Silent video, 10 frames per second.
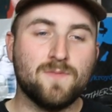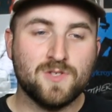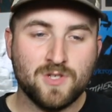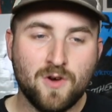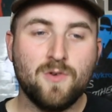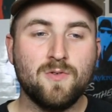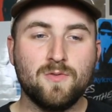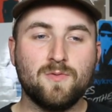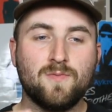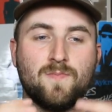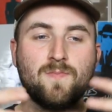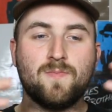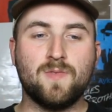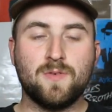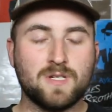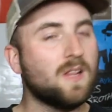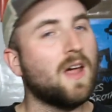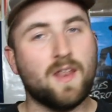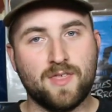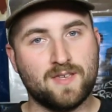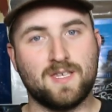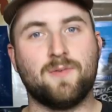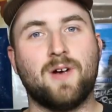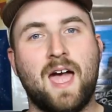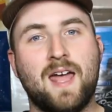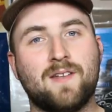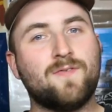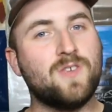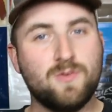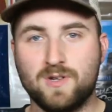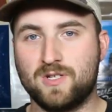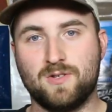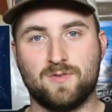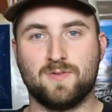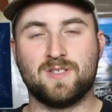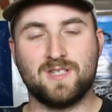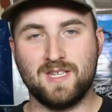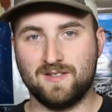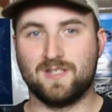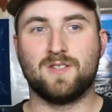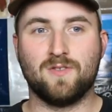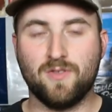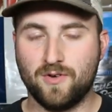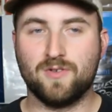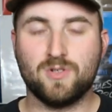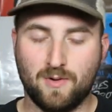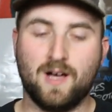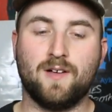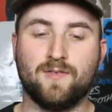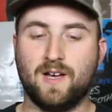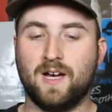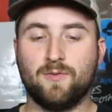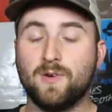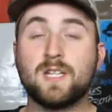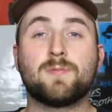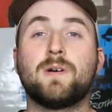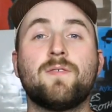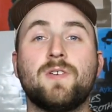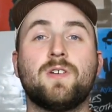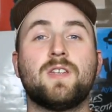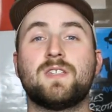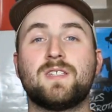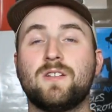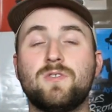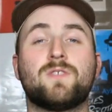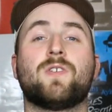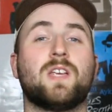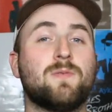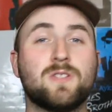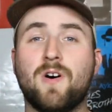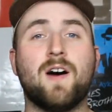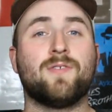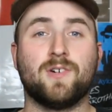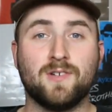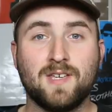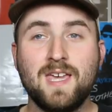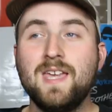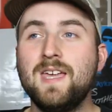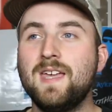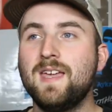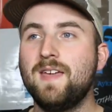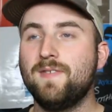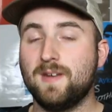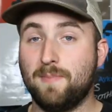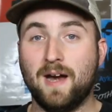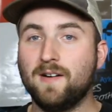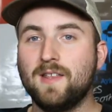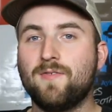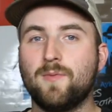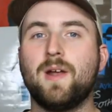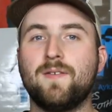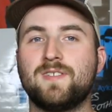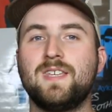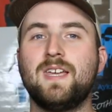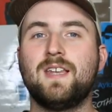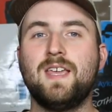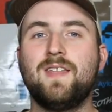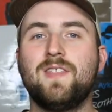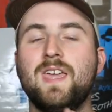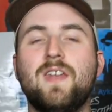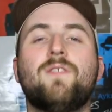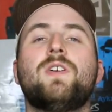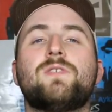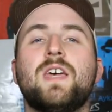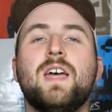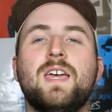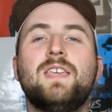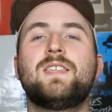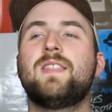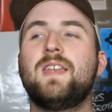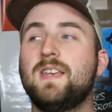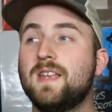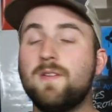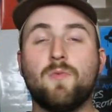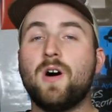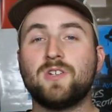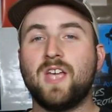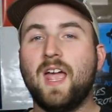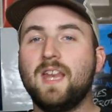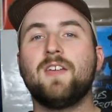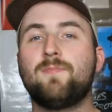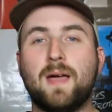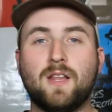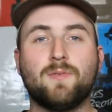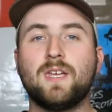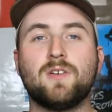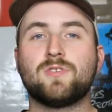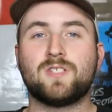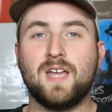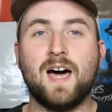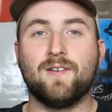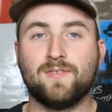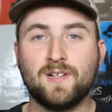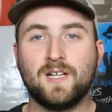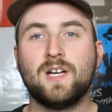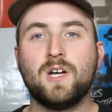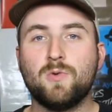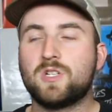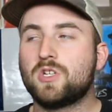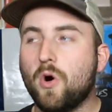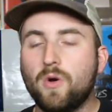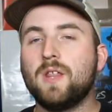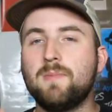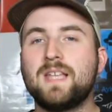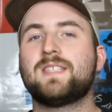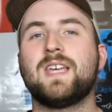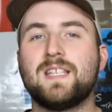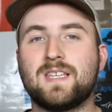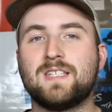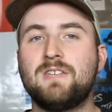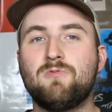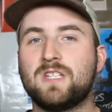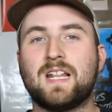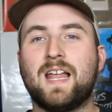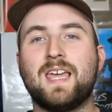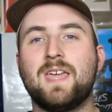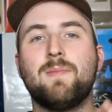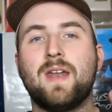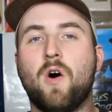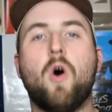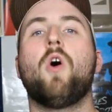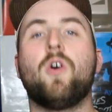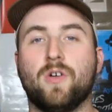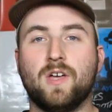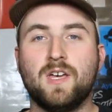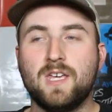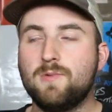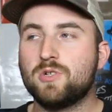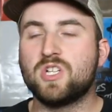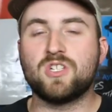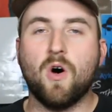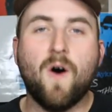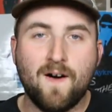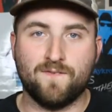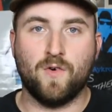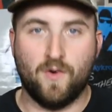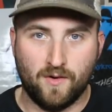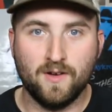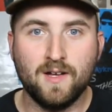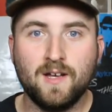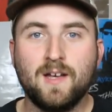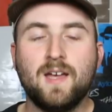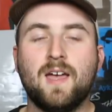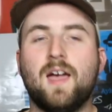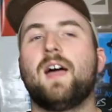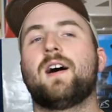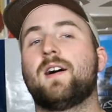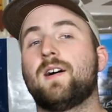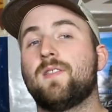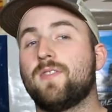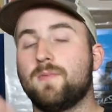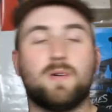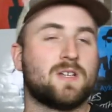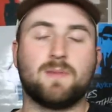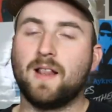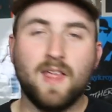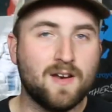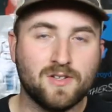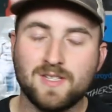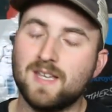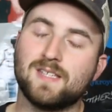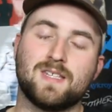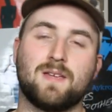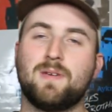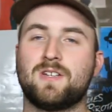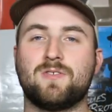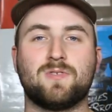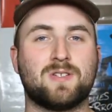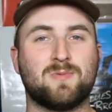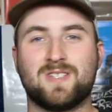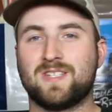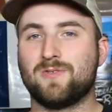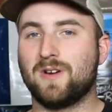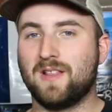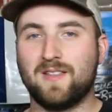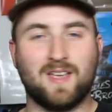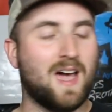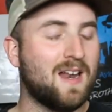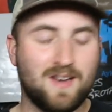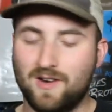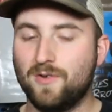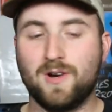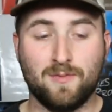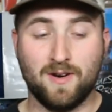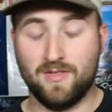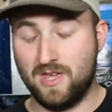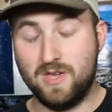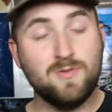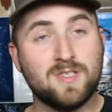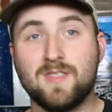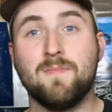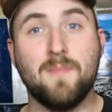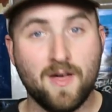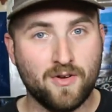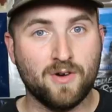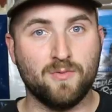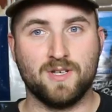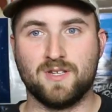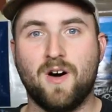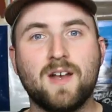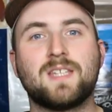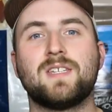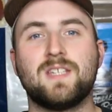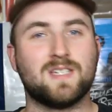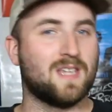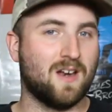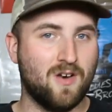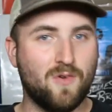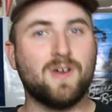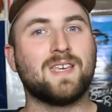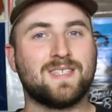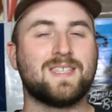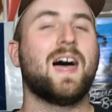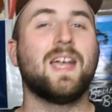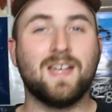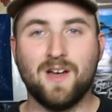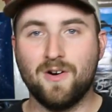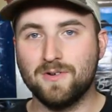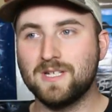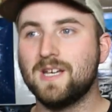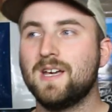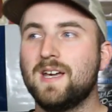so there's a lot of things that had a few issues with season 12. Rick Springfield as Lucifer, he was awful. He even apparently, from what I've seen in the interviews, he said that he didn't watch any of Pellegrino's stuff, which totally made sense because he wasn't like him at all. He was just awful. The British Men of Letters things, as I mentioned, just was a storyline that kind of didn't go anywhere. The use of the mother was honestly just an annoying side note.